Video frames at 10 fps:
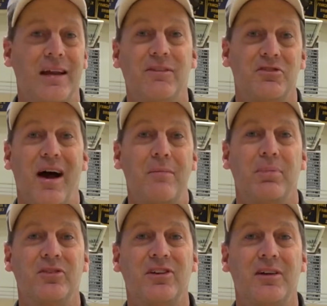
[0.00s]
if he's not
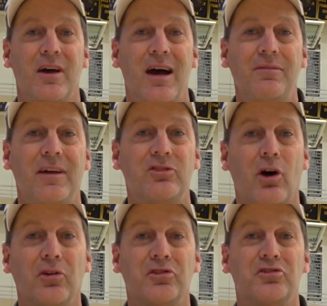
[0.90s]
busy enough, he's
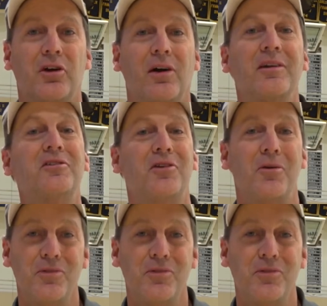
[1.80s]
also started his own